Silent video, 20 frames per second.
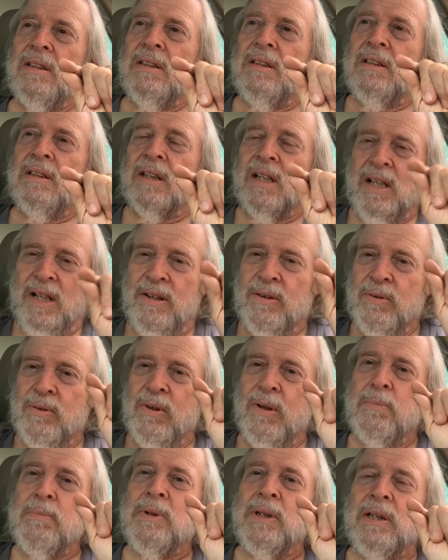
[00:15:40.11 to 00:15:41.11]
that I grew
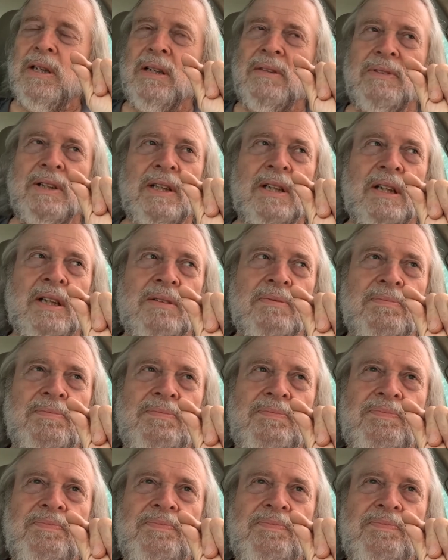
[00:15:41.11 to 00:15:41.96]
up believing in.